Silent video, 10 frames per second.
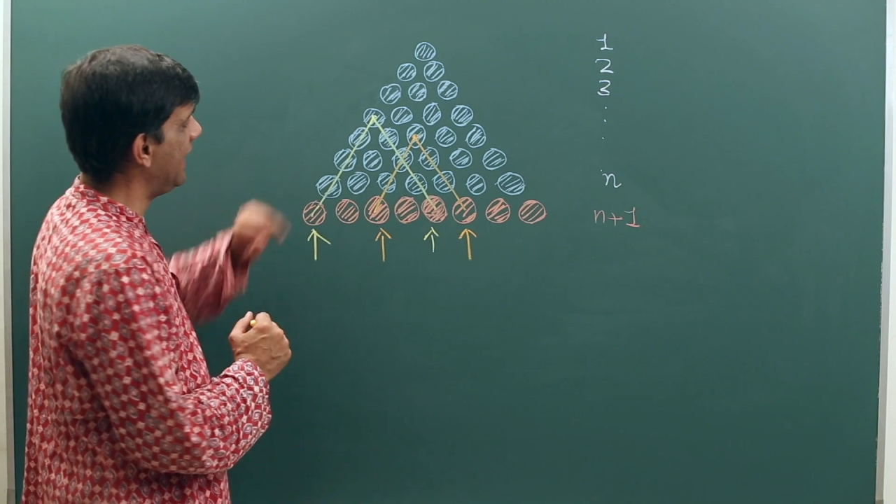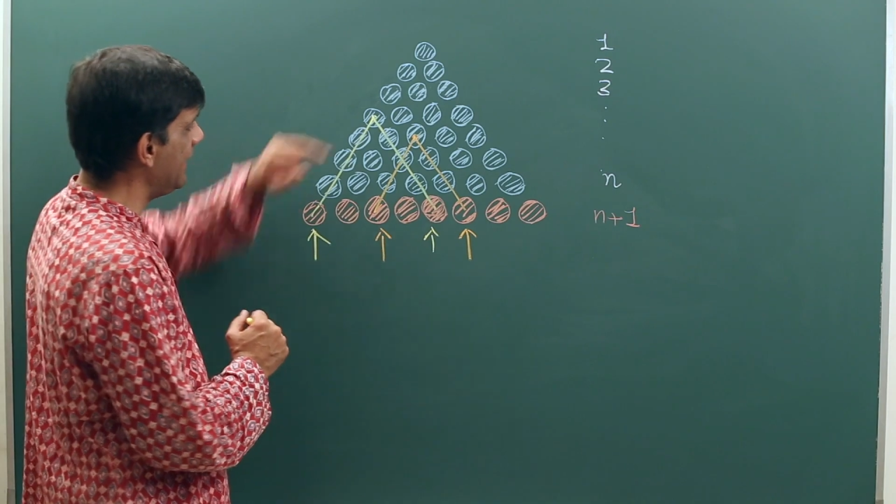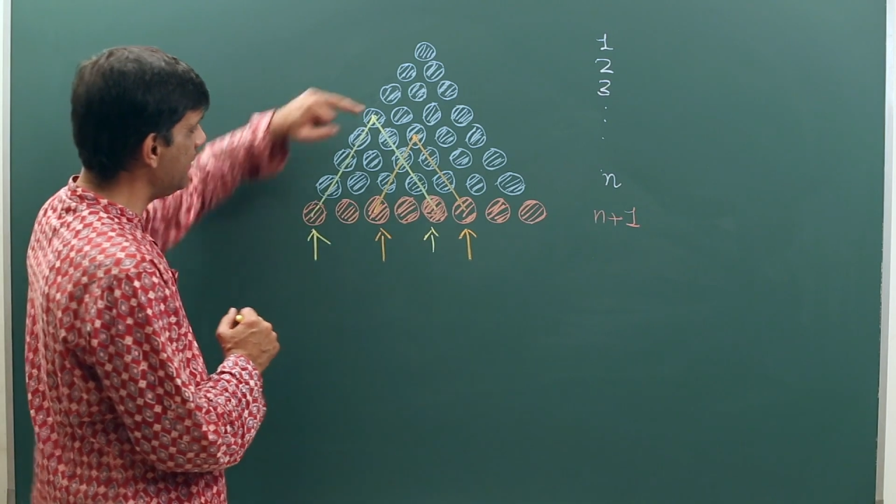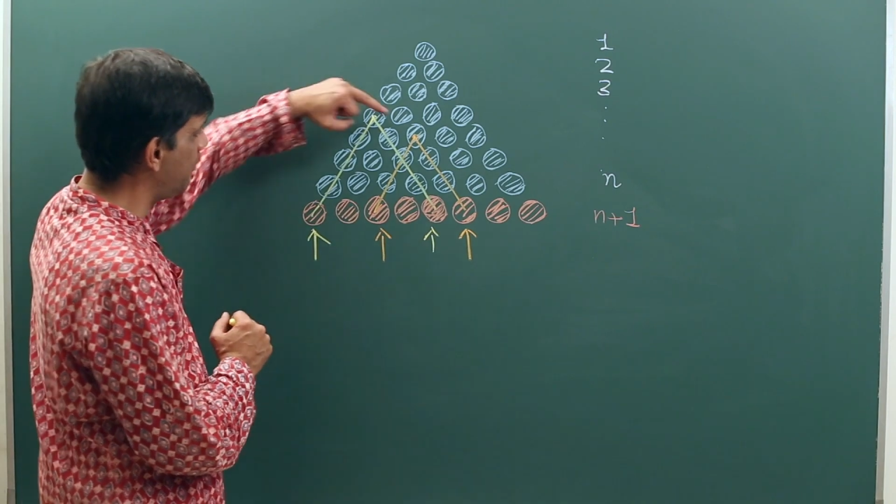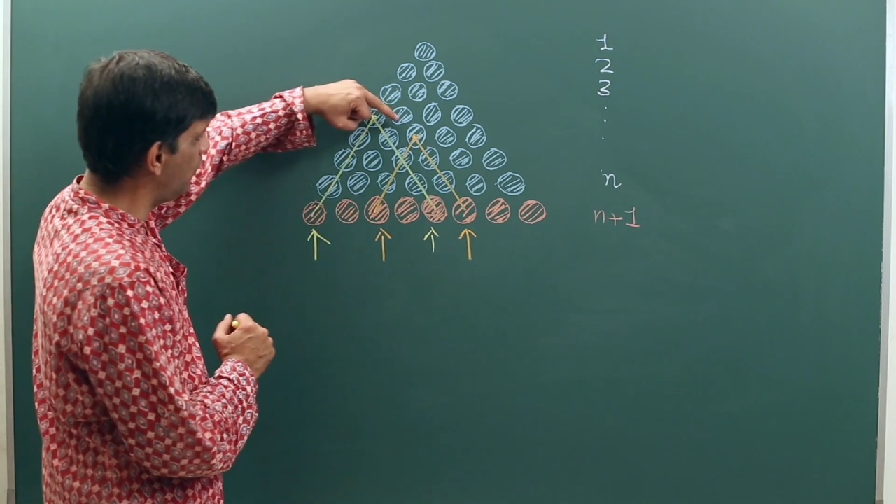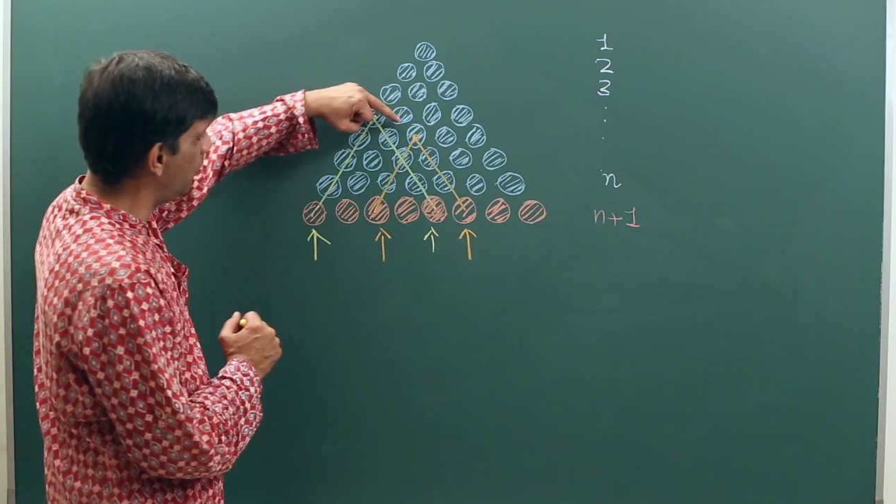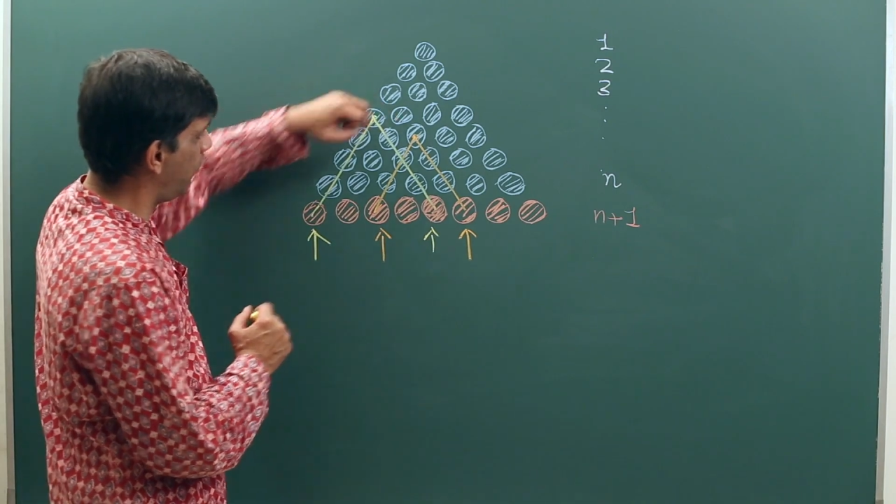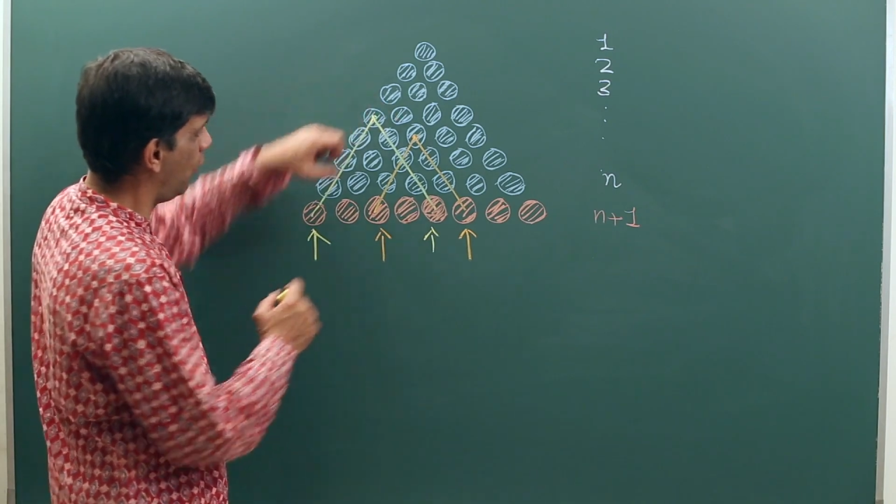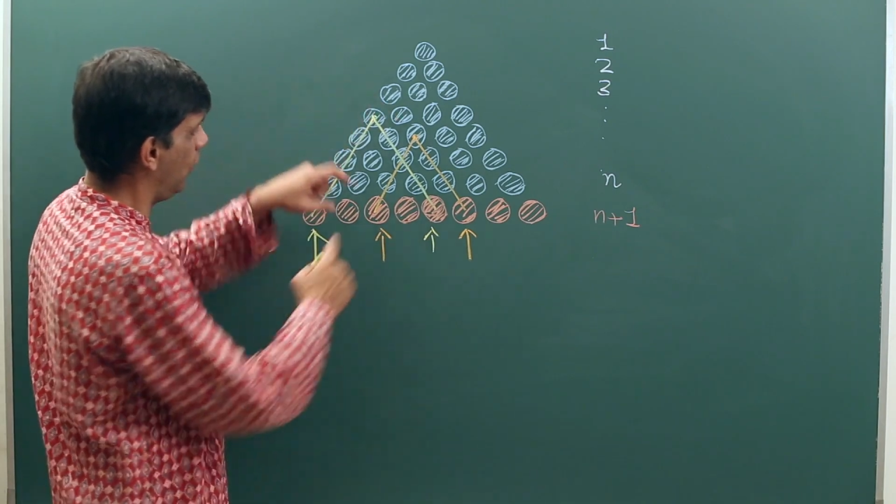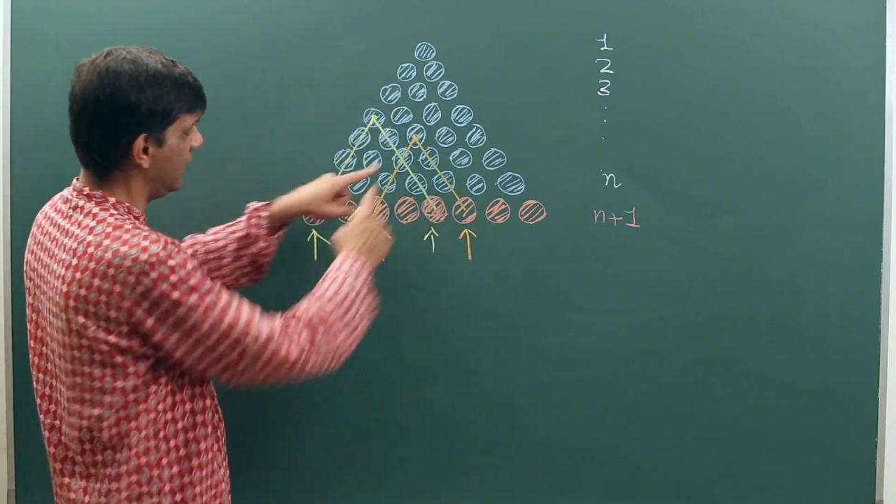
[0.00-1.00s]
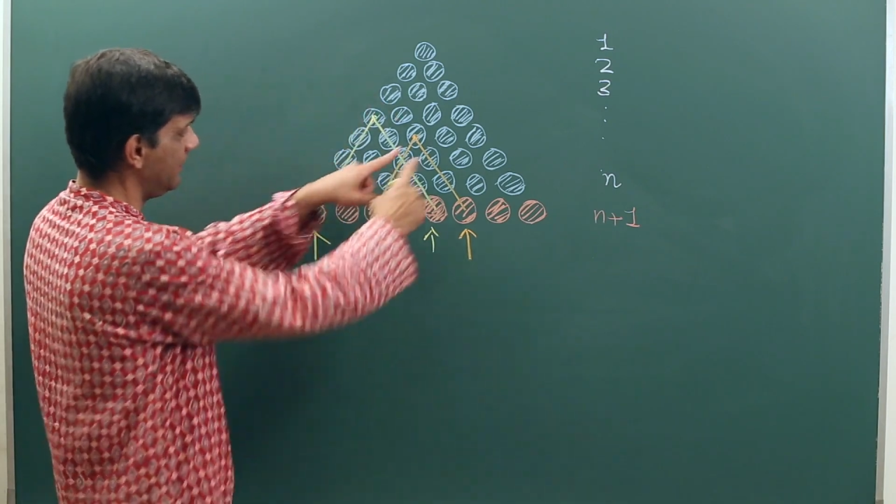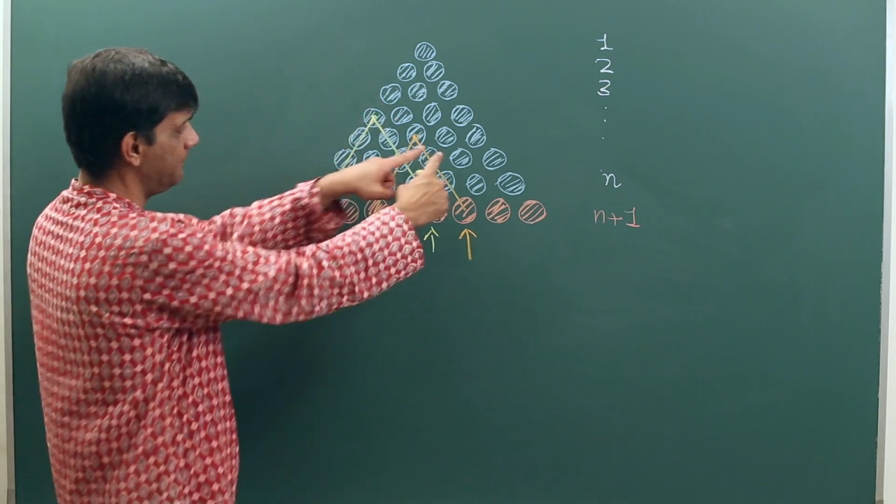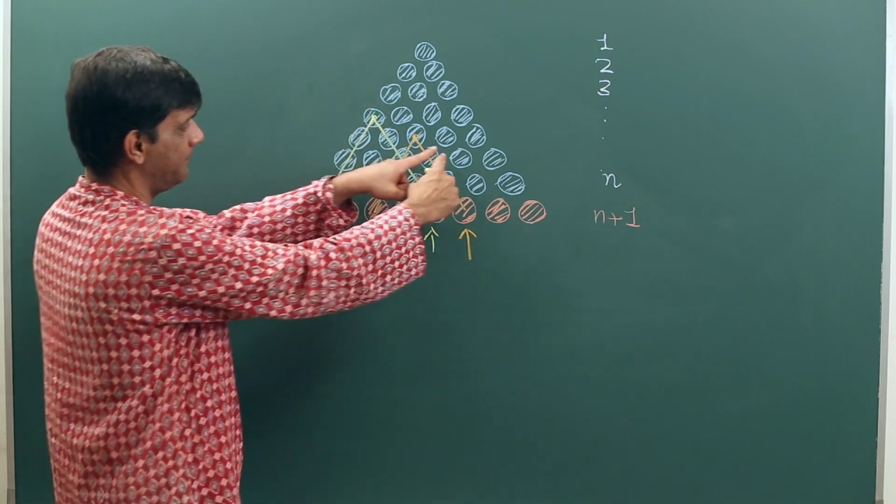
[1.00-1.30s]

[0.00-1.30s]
any blue ball,